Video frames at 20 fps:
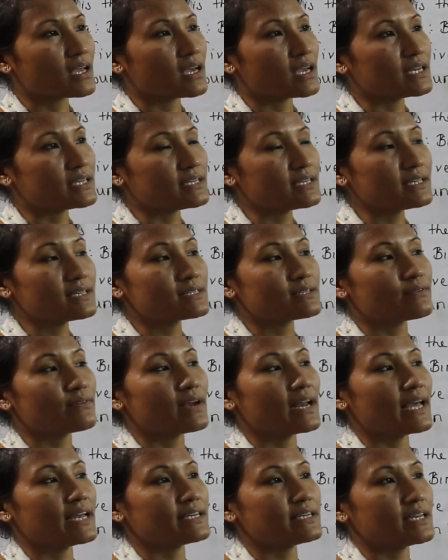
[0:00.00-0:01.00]
It is
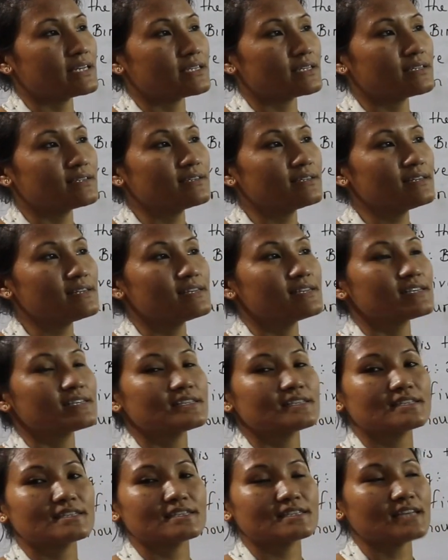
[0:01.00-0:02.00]
related to
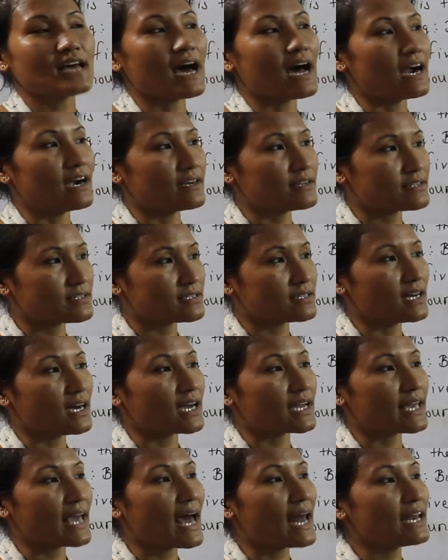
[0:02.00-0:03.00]
stars. A
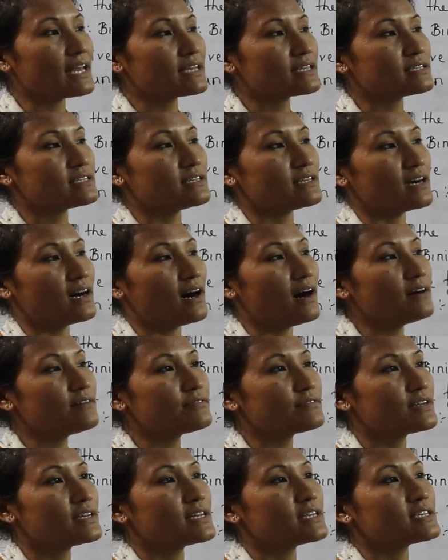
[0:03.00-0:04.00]
galaxy
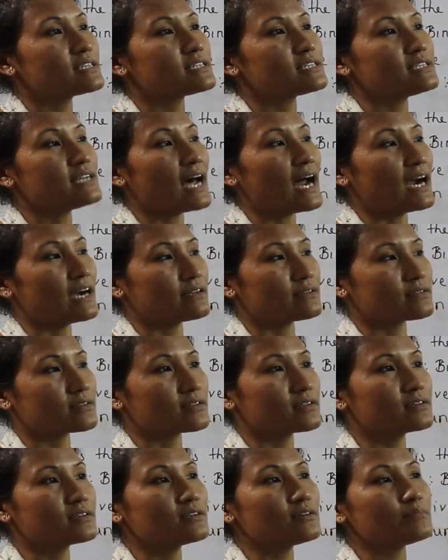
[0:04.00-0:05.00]
of stars,
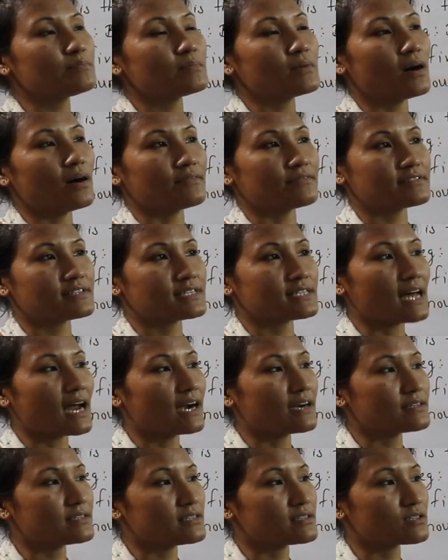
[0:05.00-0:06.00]
group of
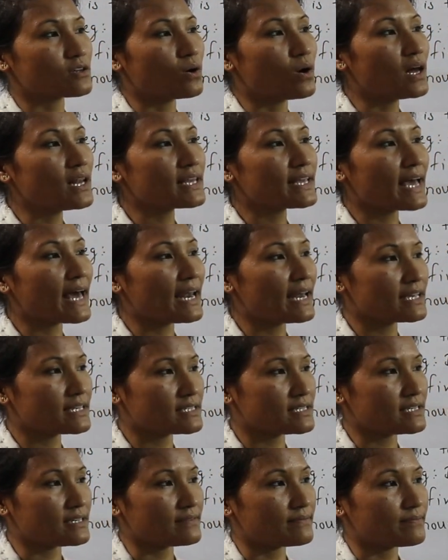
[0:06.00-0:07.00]
stars is called
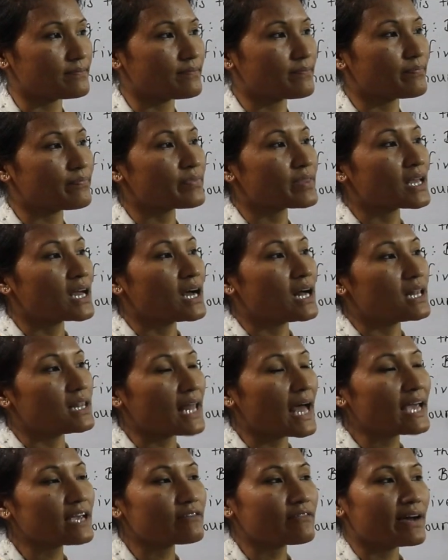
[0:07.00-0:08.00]
galaxy.
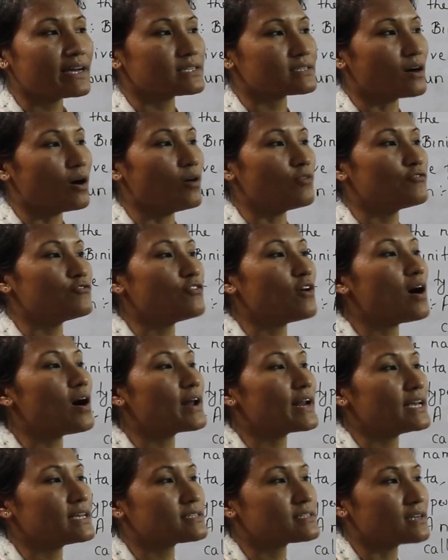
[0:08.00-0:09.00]
Likewise, a
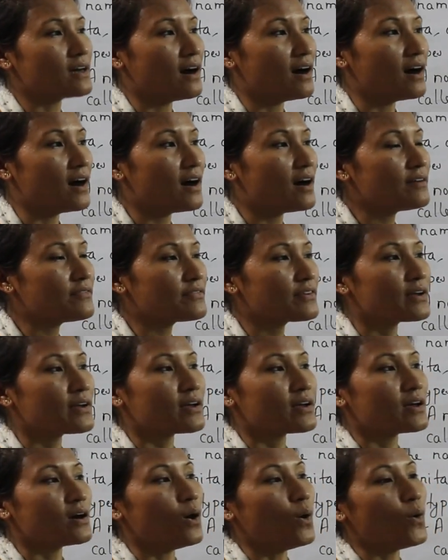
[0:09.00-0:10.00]
forest of,
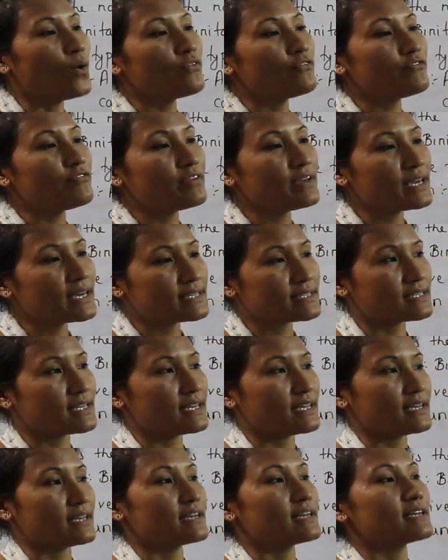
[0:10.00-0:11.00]

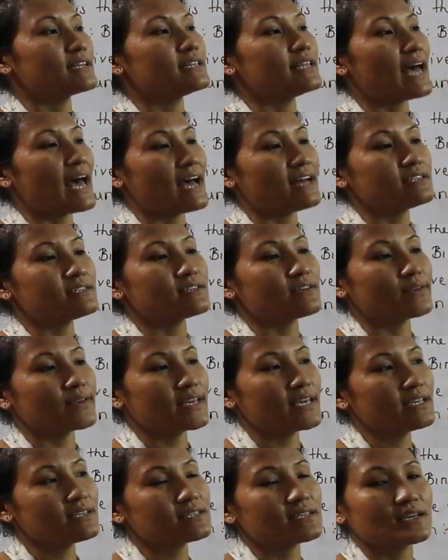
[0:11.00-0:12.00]
obviously, the answer
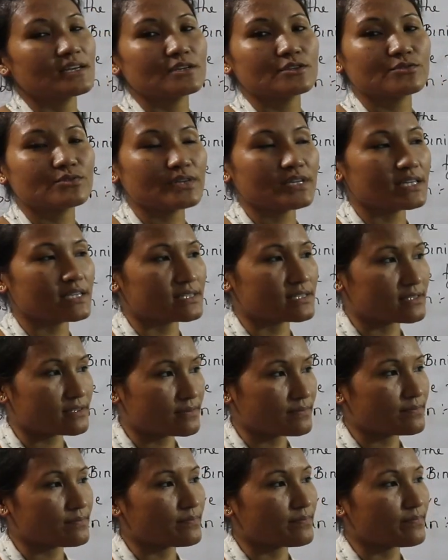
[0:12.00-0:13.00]
is trees.